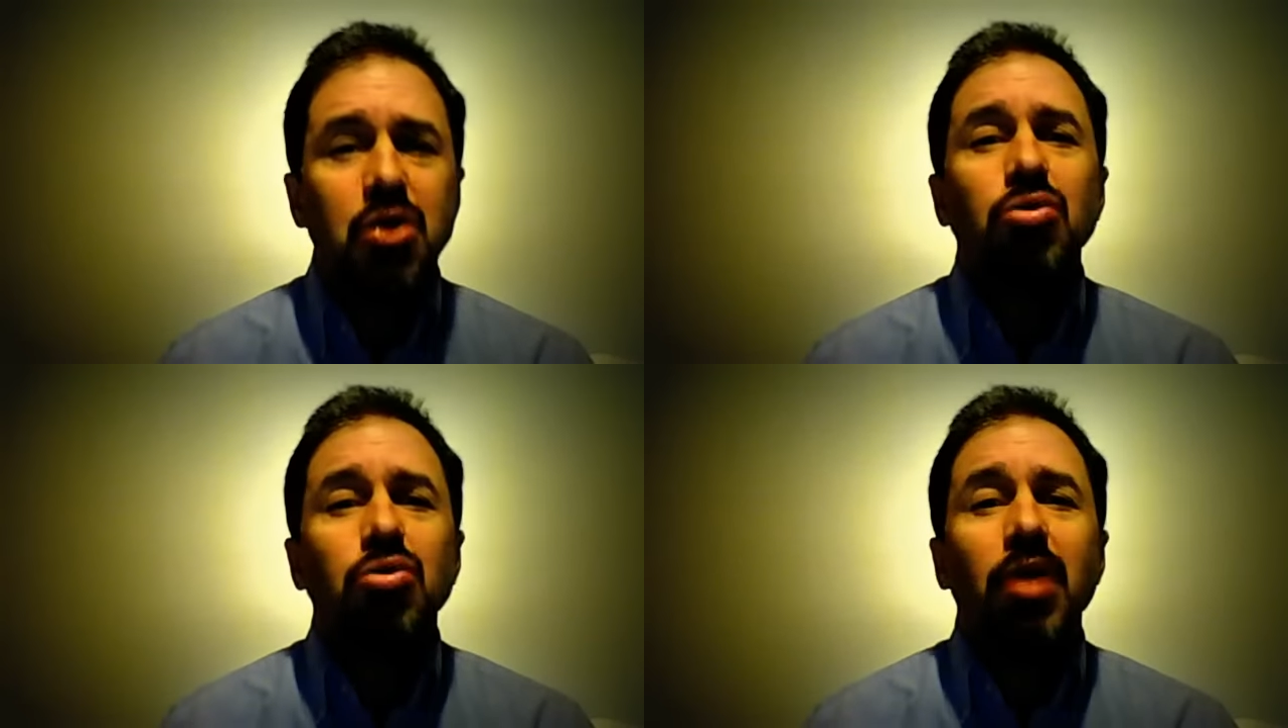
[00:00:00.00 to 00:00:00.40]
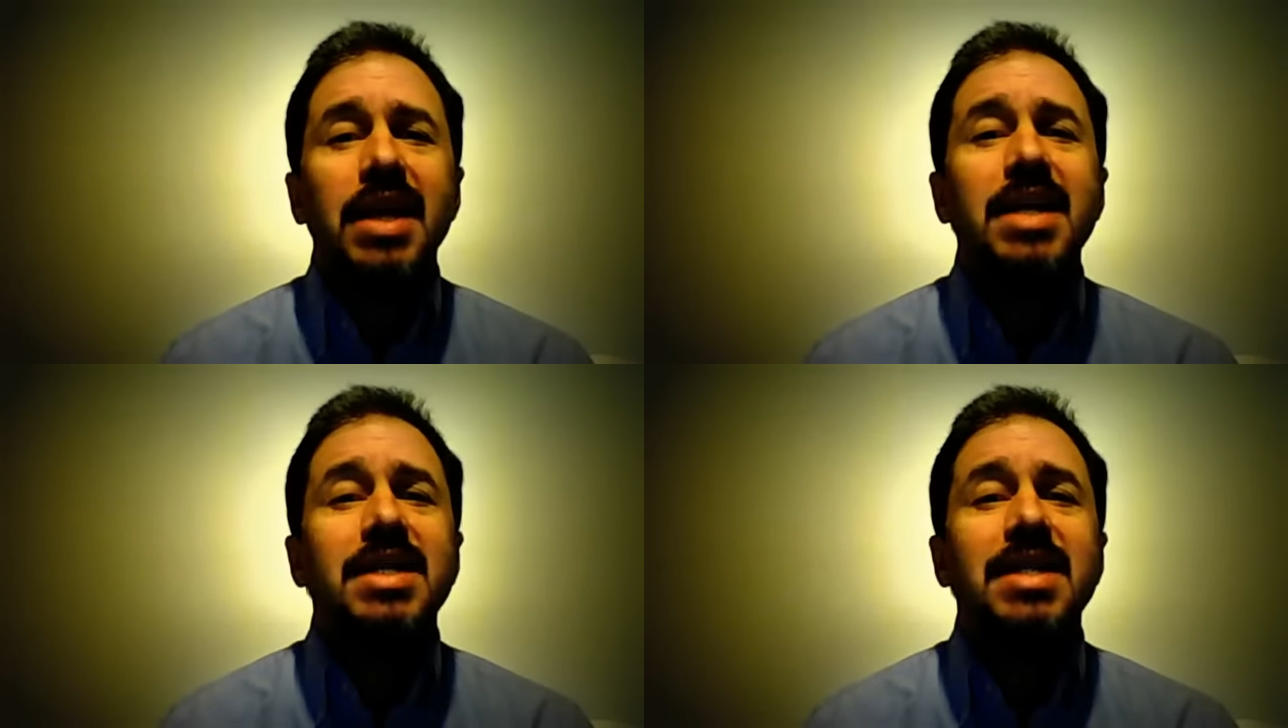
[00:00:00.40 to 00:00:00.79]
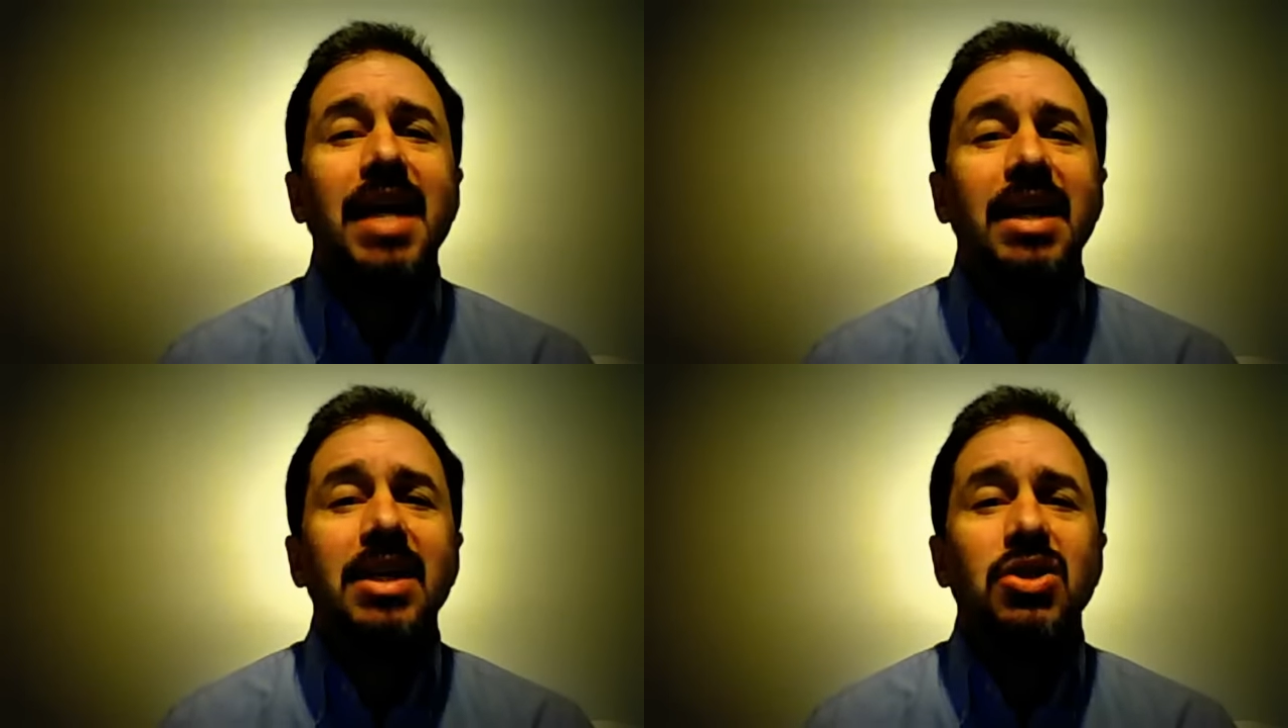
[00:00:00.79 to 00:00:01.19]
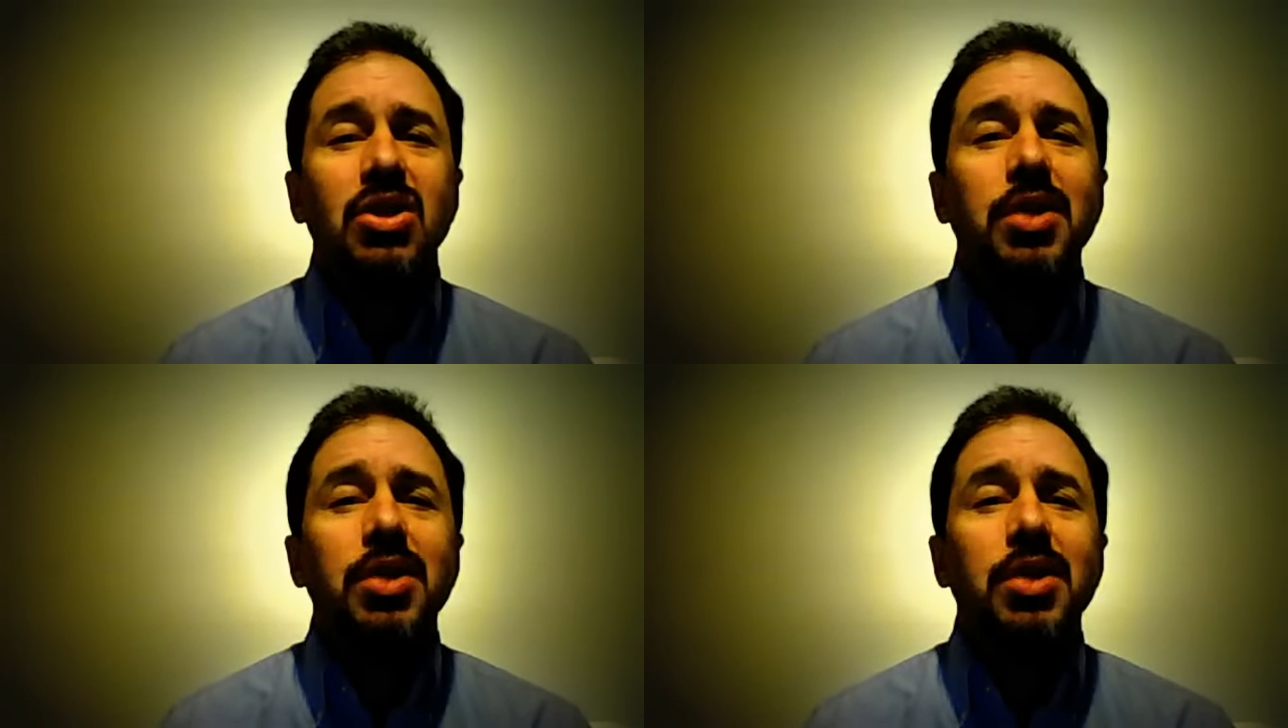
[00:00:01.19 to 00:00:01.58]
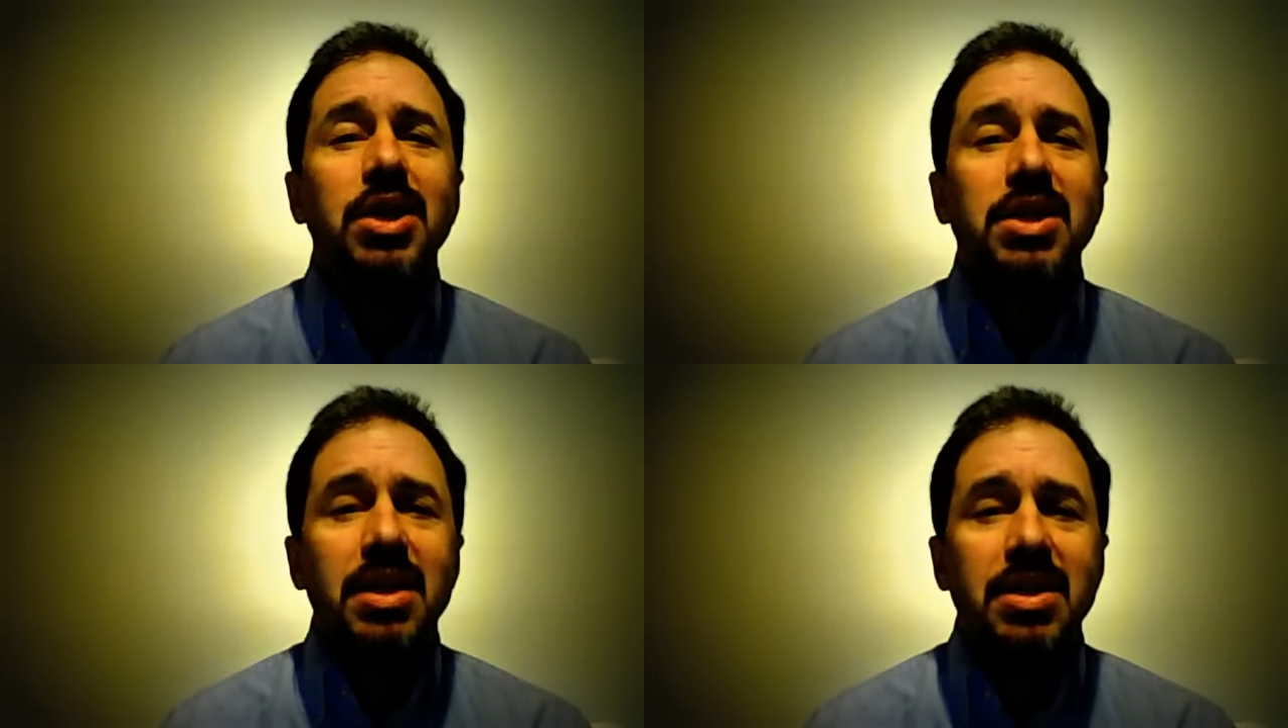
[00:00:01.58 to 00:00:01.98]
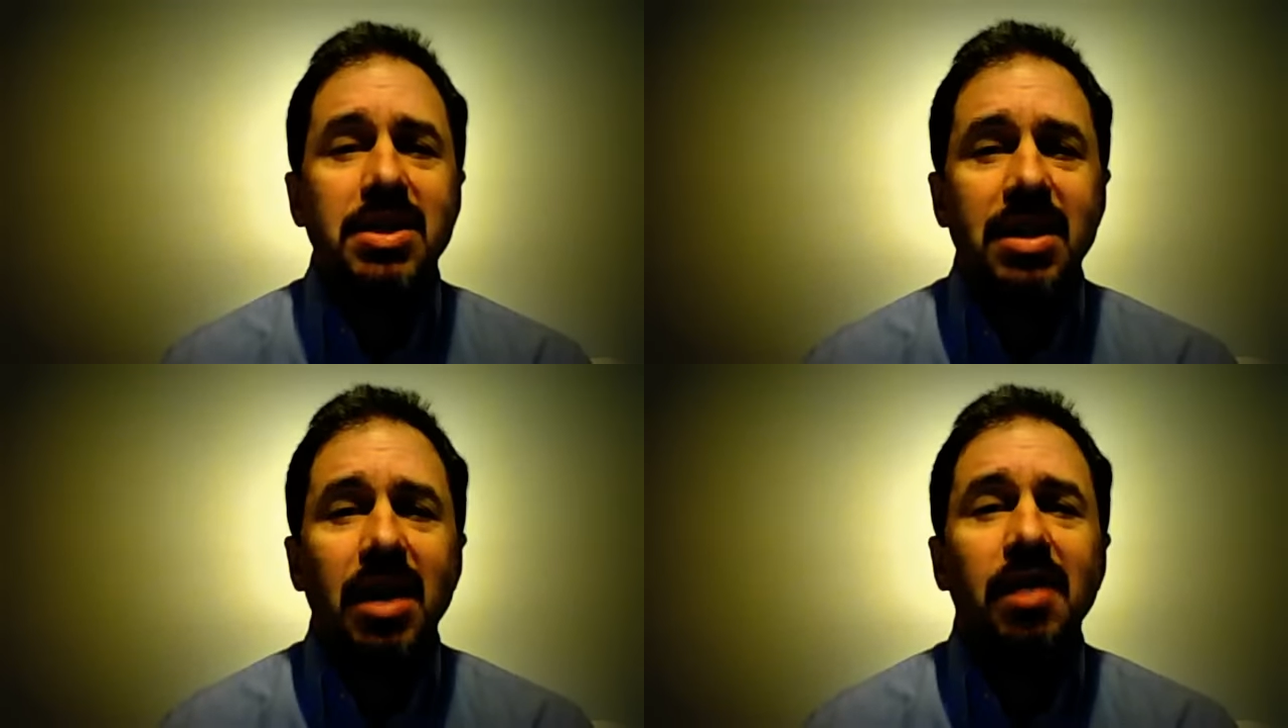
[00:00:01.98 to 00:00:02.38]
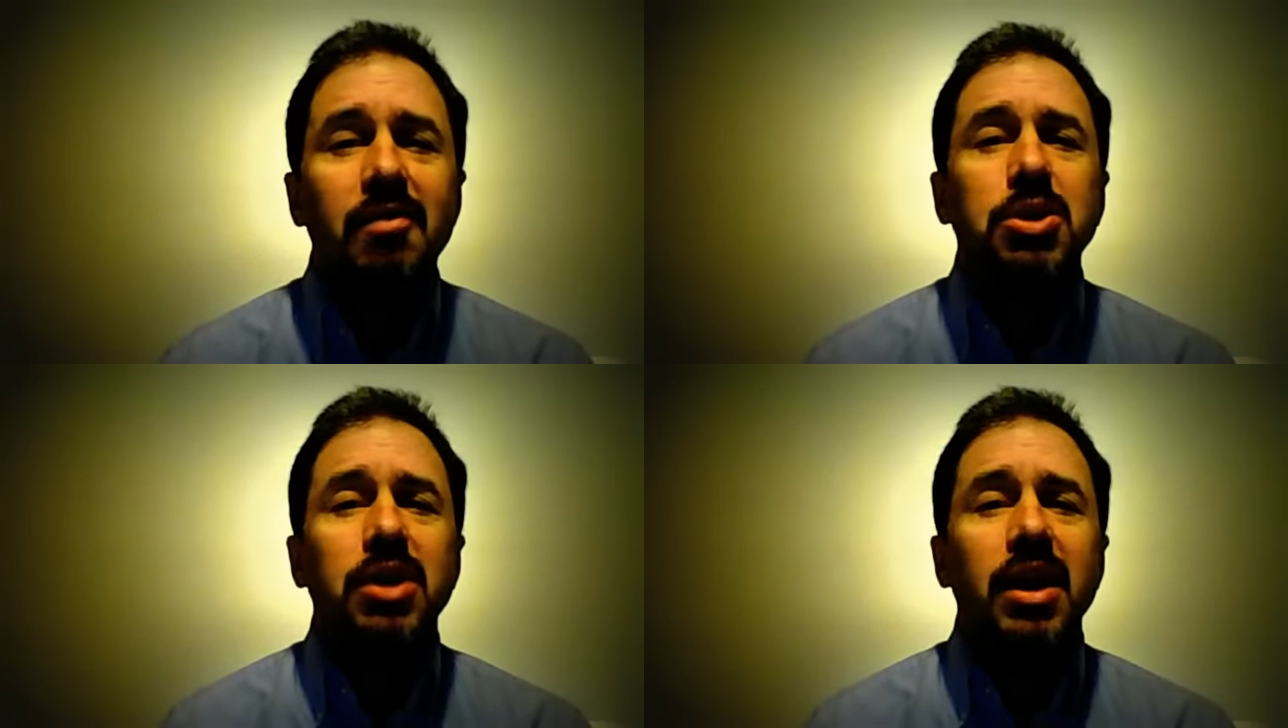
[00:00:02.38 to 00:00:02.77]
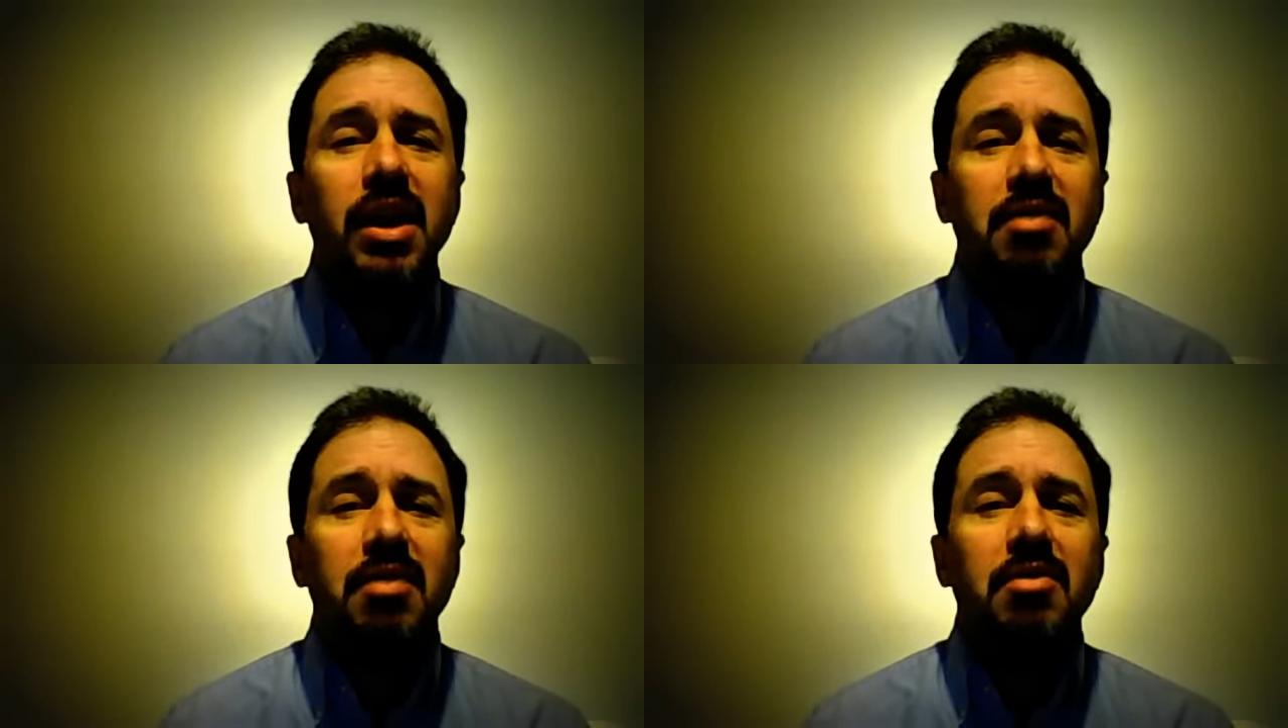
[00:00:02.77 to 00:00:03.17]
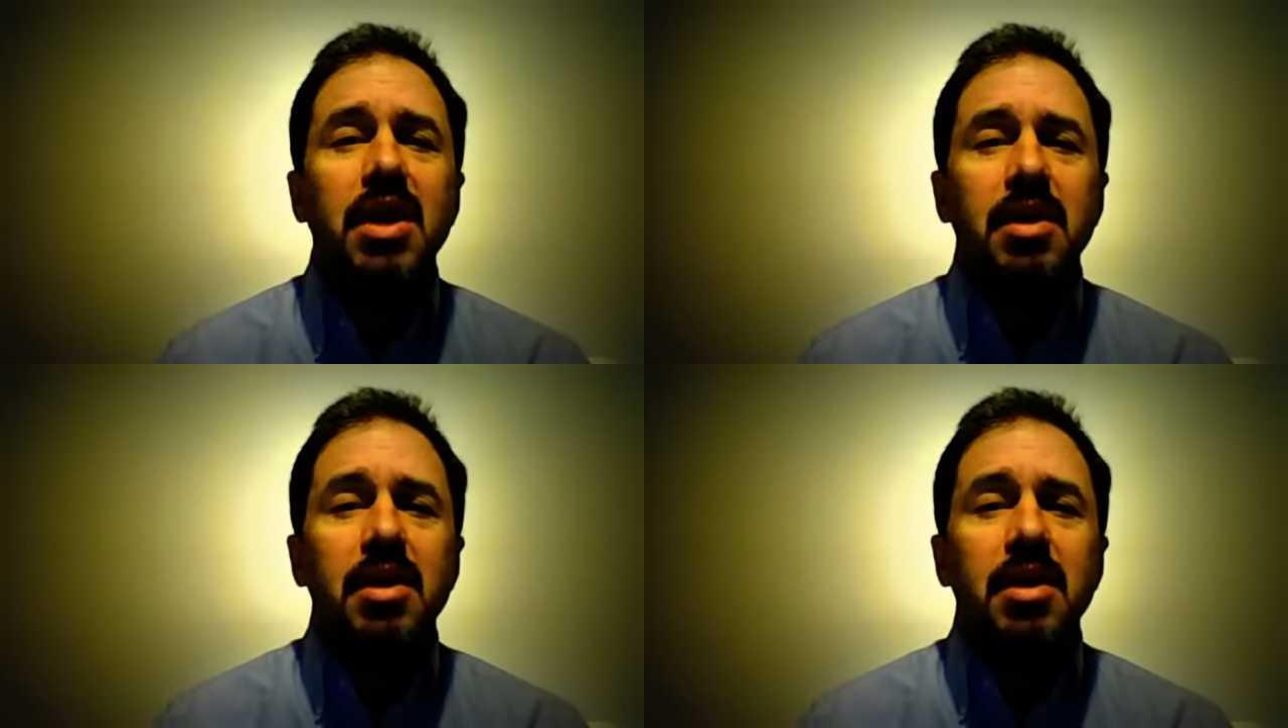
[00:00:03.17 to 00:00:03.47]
As great as that is, to know that this double negative